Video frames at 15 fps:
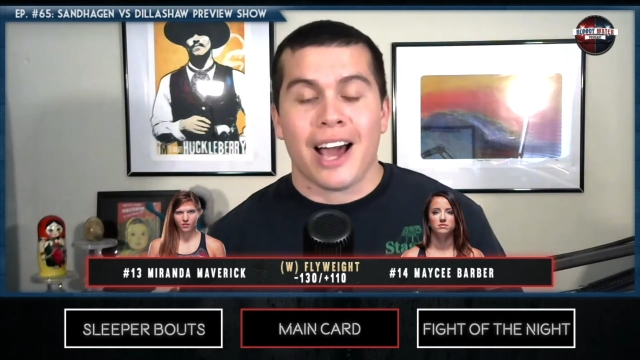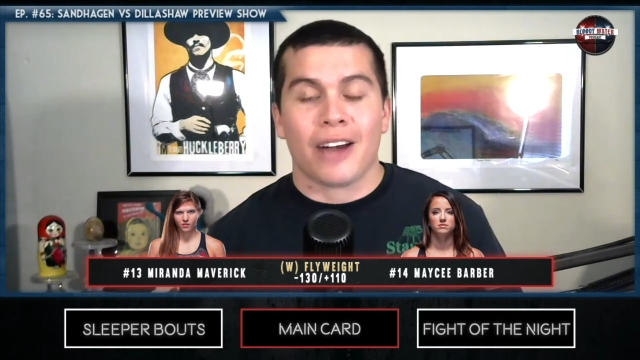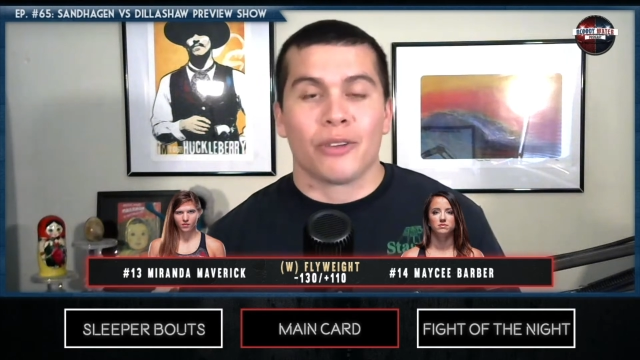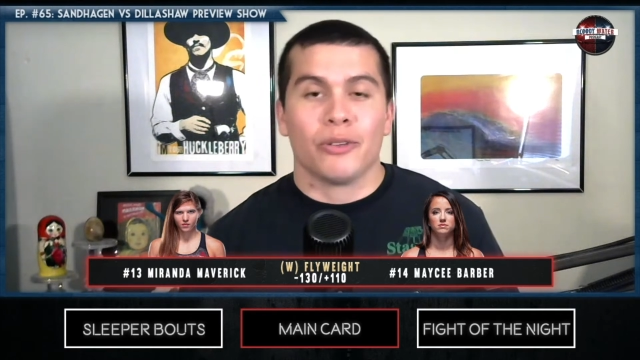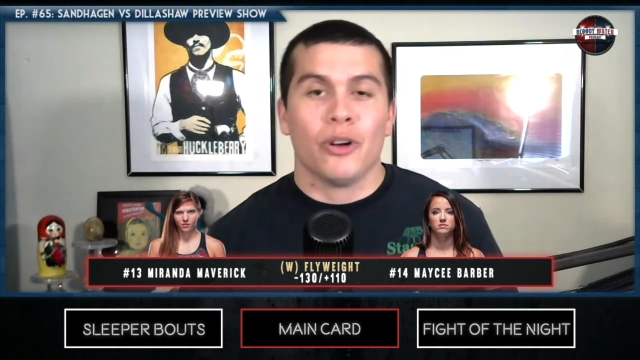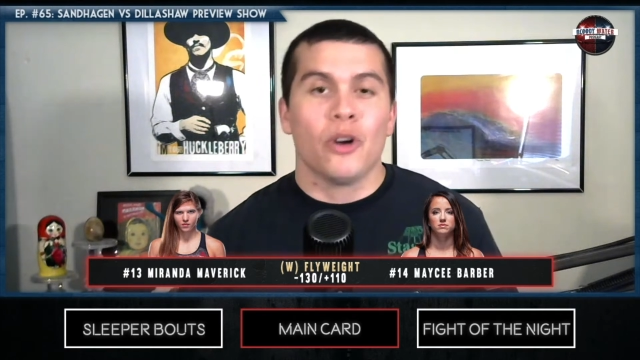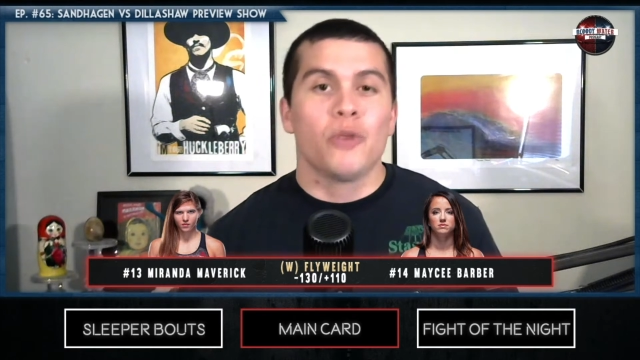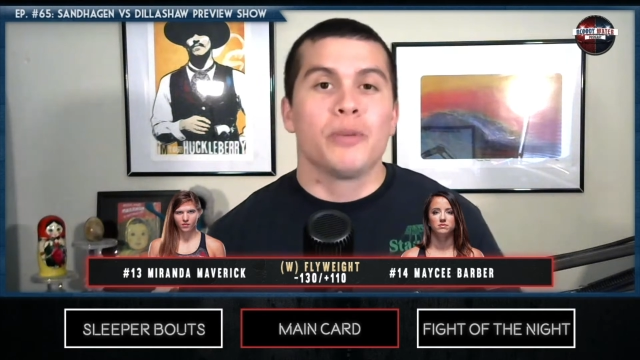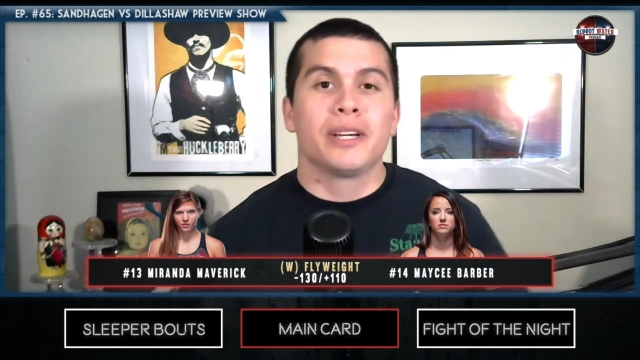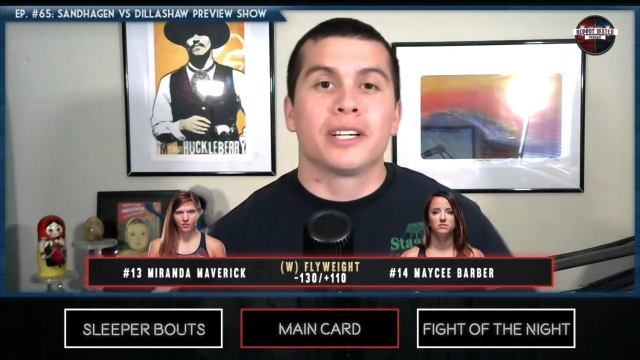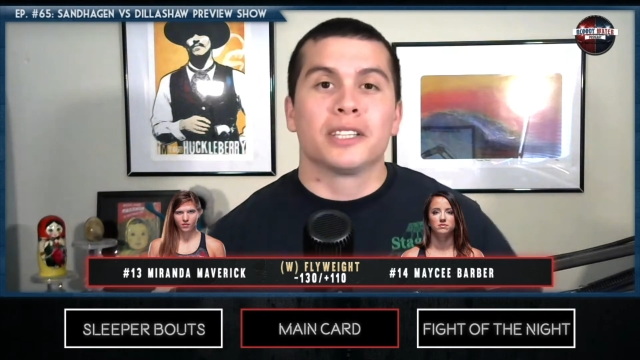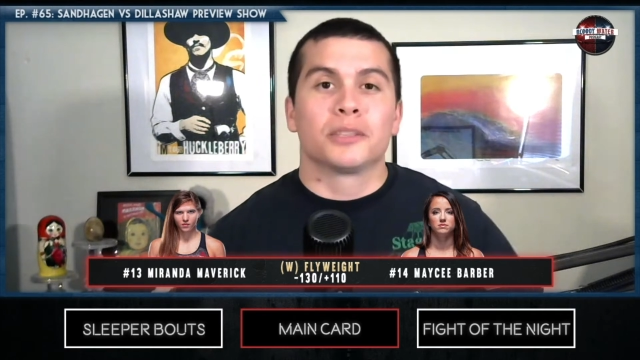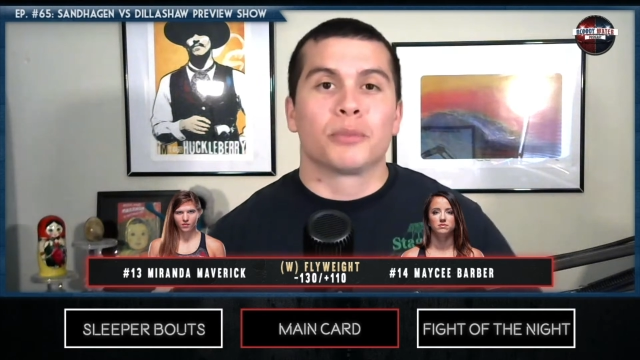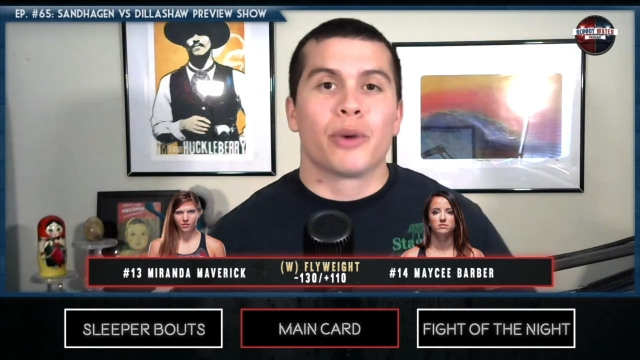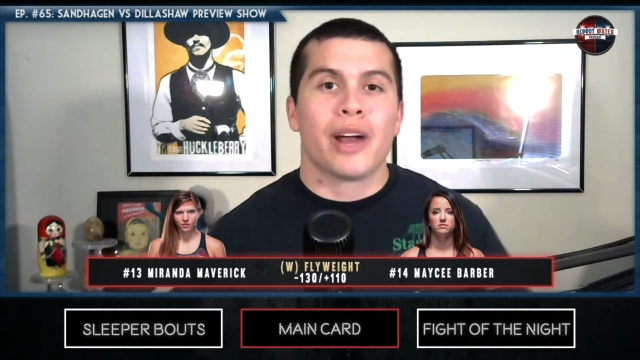I don't know,
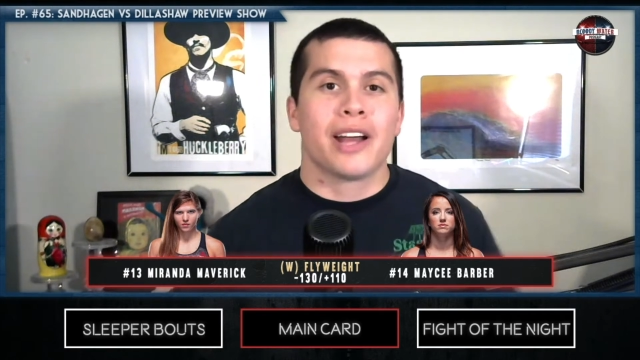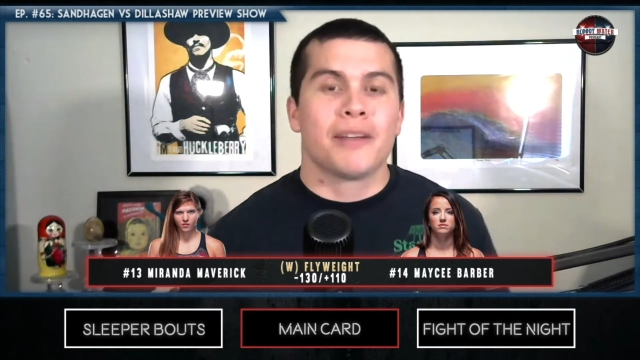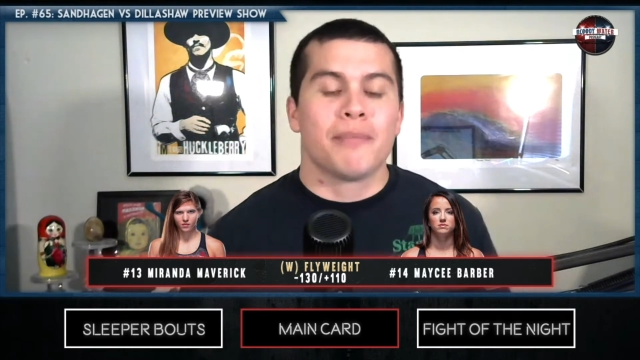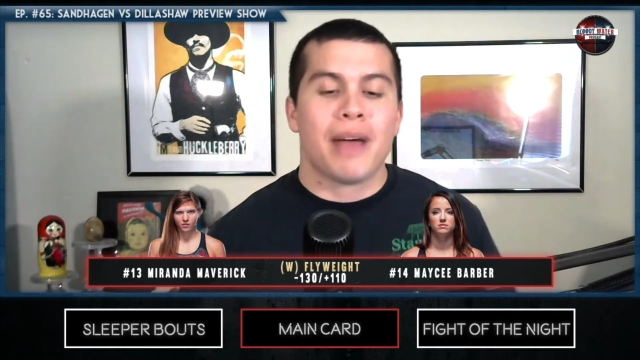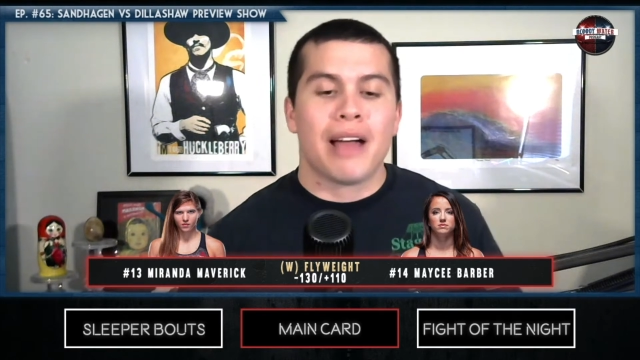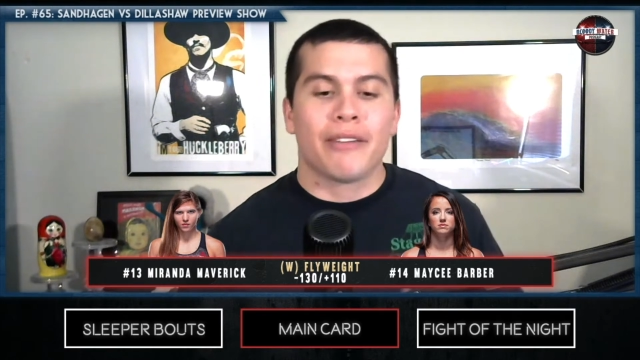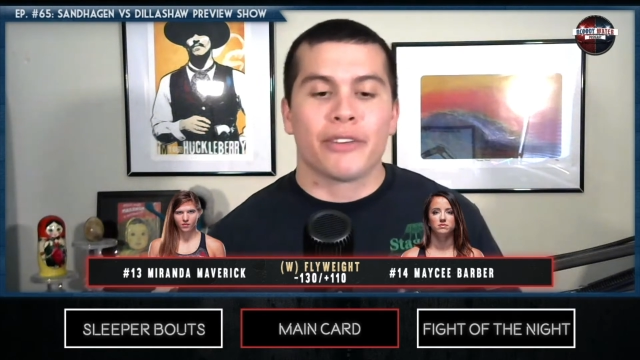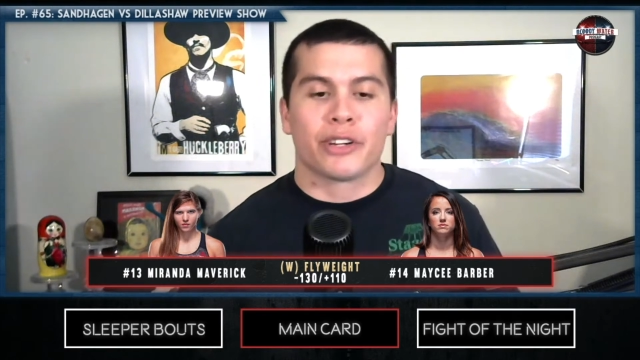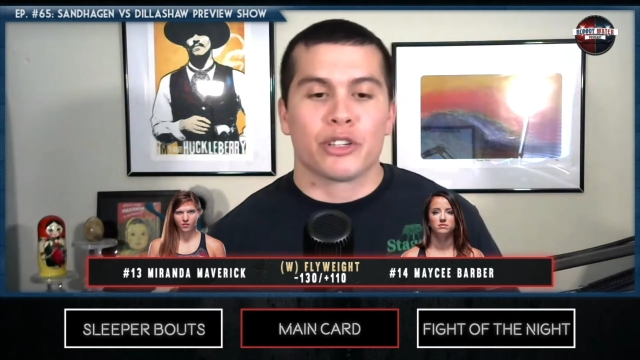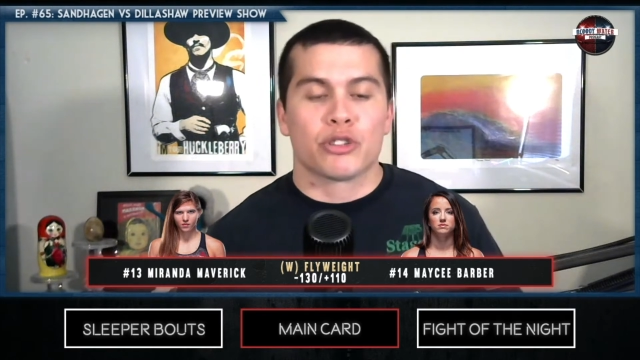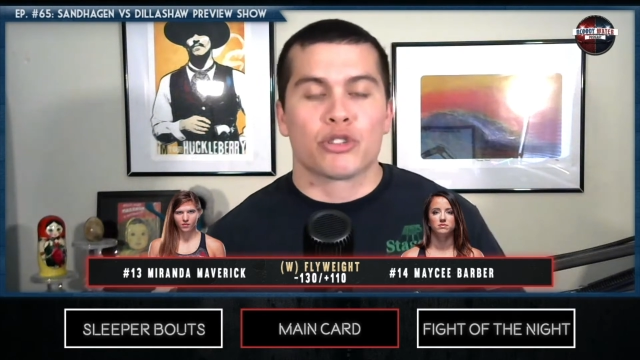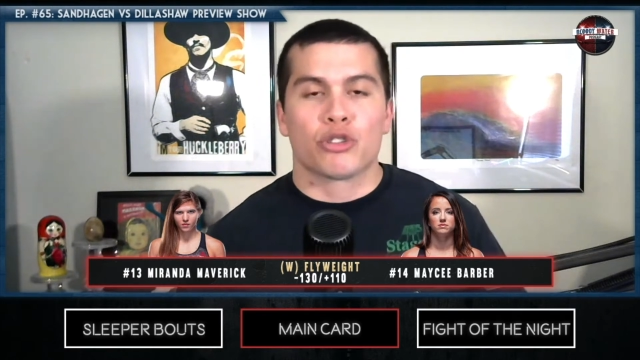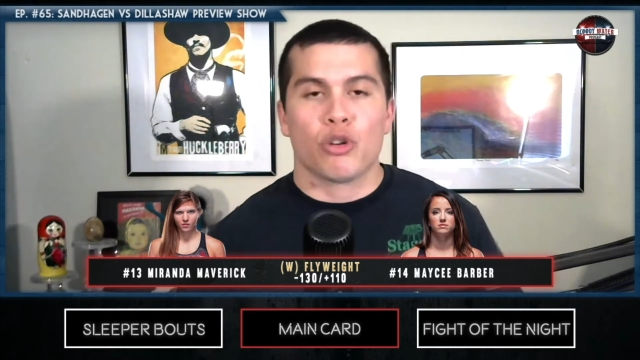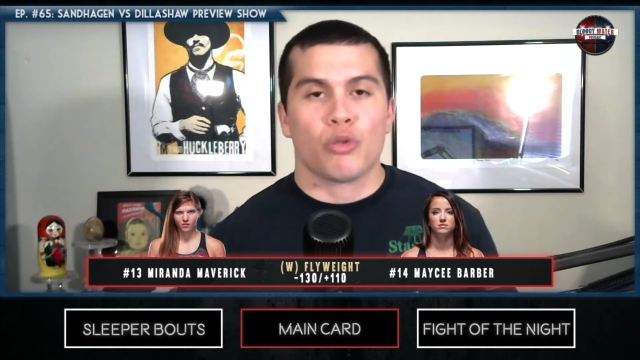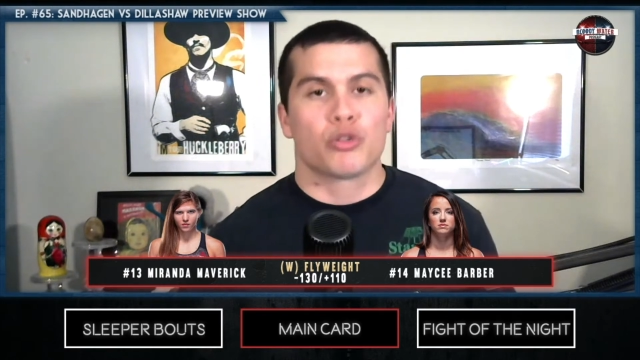because Miranda Maverick is
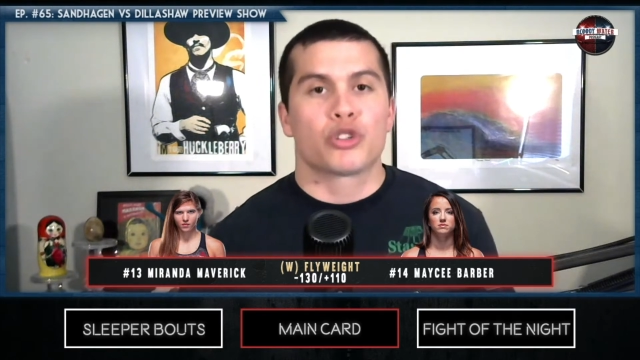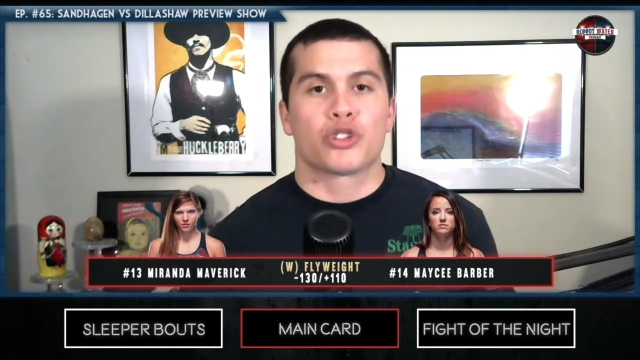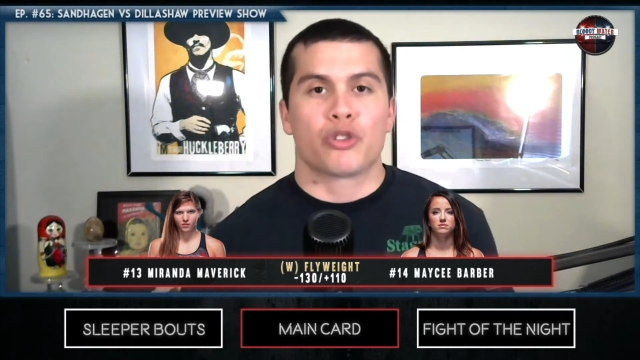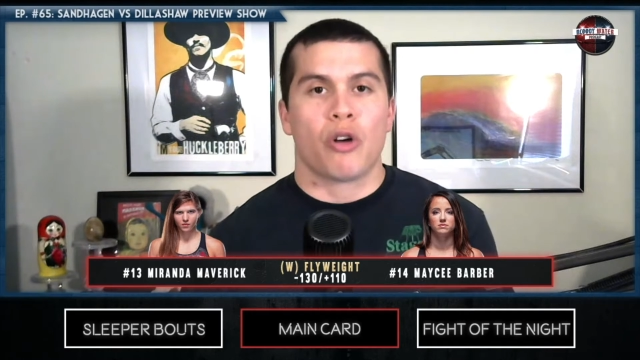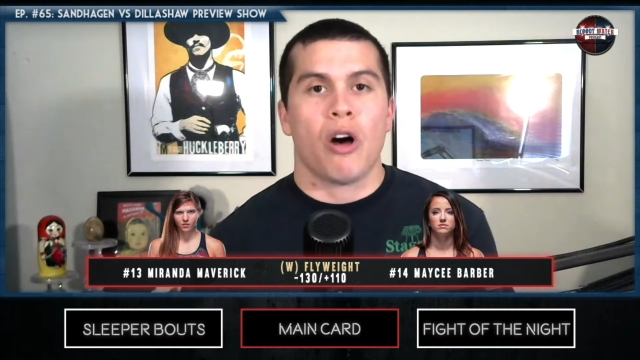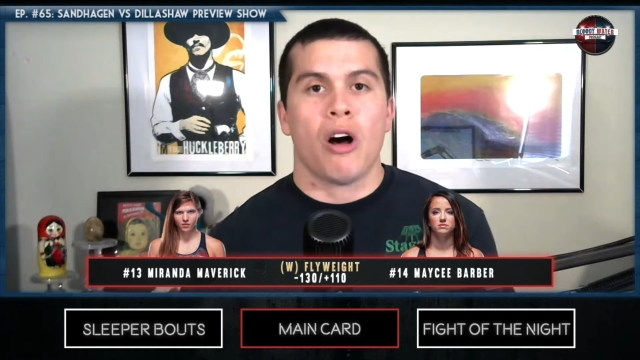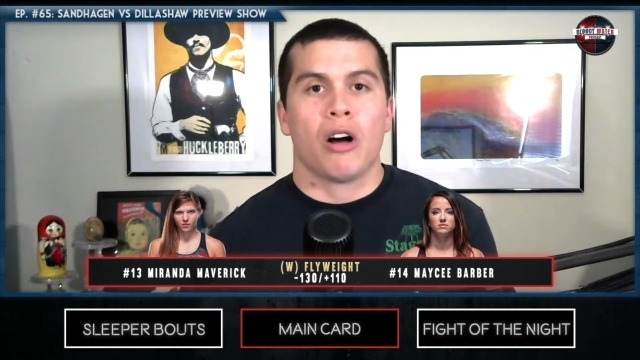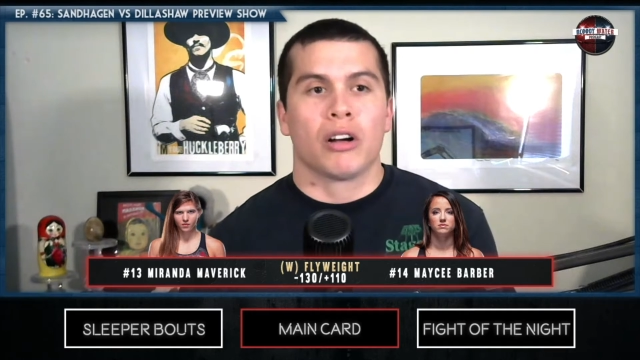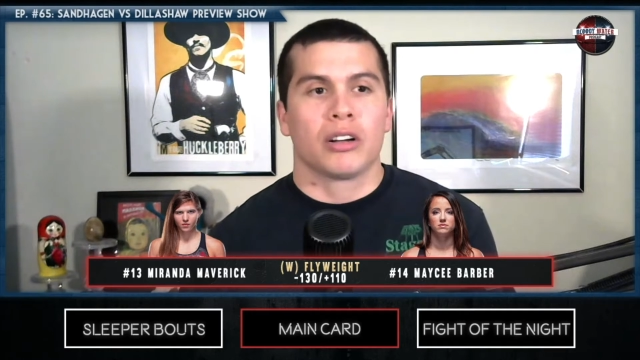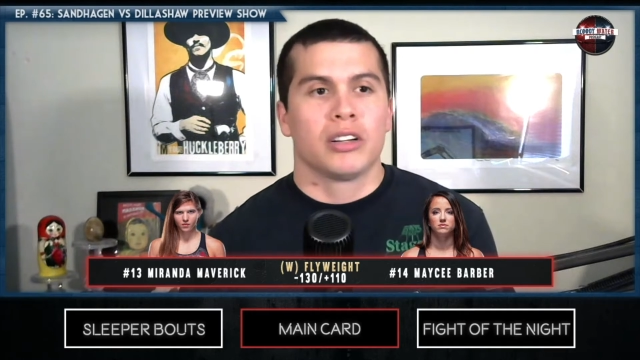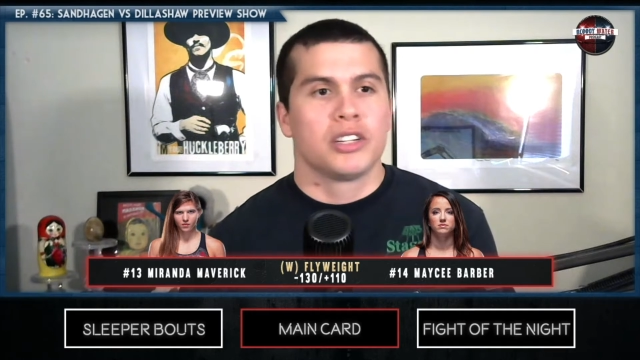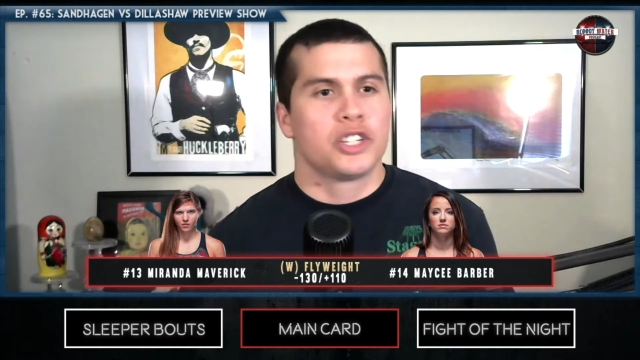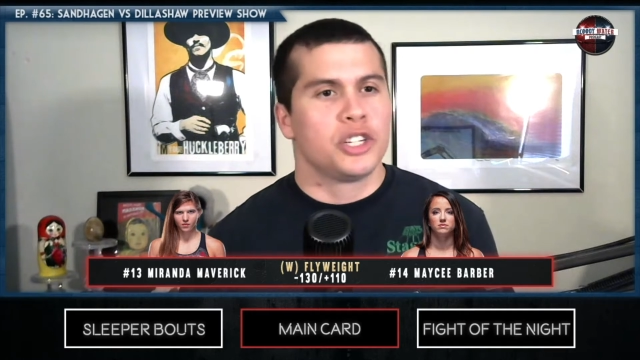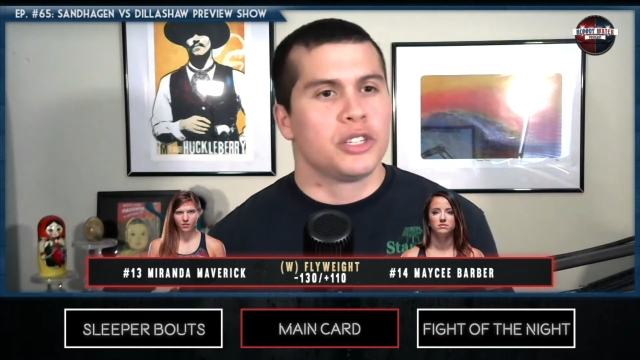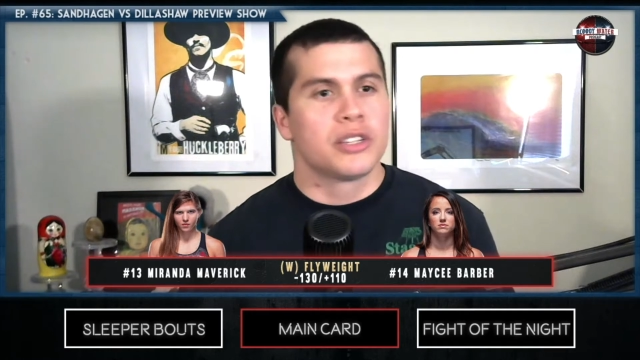so strong.
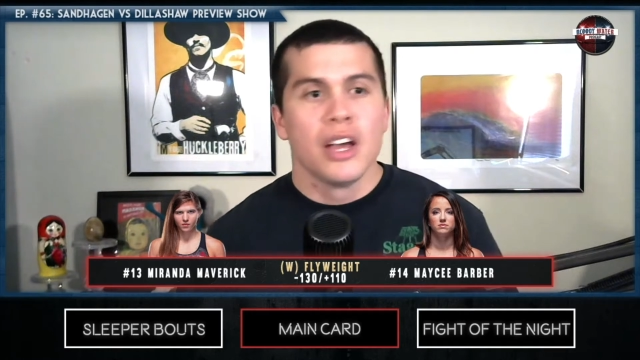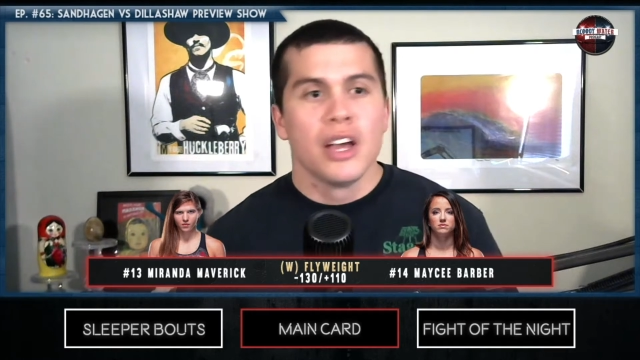She's